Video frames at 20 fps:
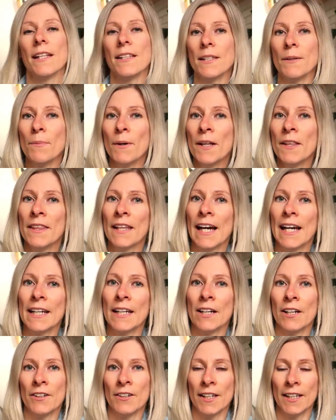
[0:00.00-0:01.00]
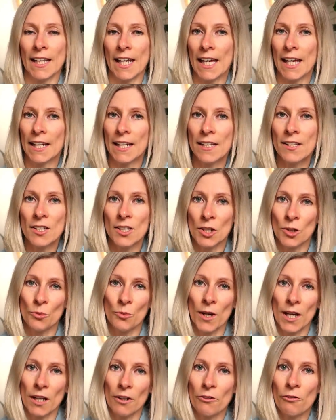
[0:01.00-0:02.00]
It's about 980
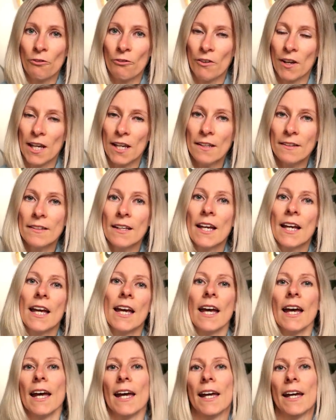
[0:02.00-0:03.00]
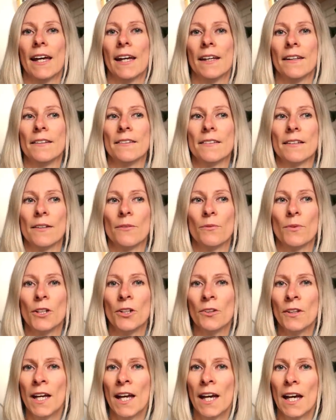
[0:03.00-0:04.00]
square feet, and we
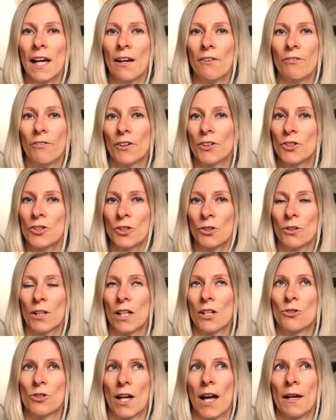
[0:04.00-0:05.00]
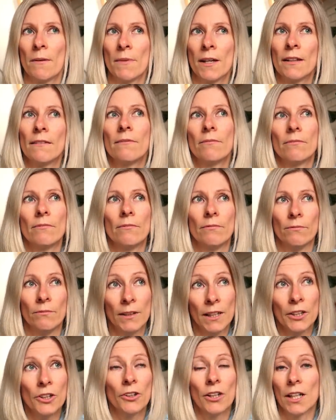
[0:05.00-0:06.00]
don't have storage. I mean,
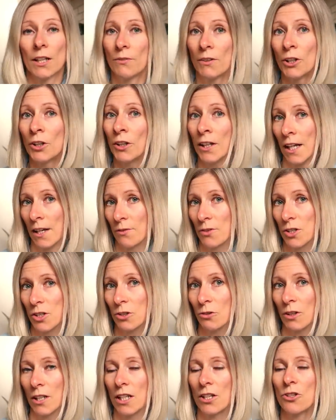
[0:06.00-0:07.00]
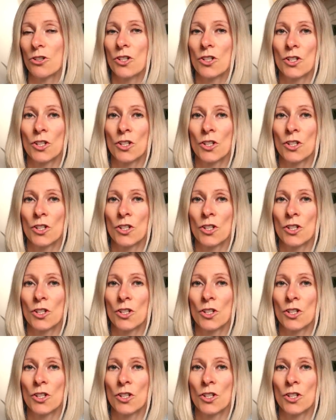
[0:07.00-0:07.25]
literally, we don't have storage.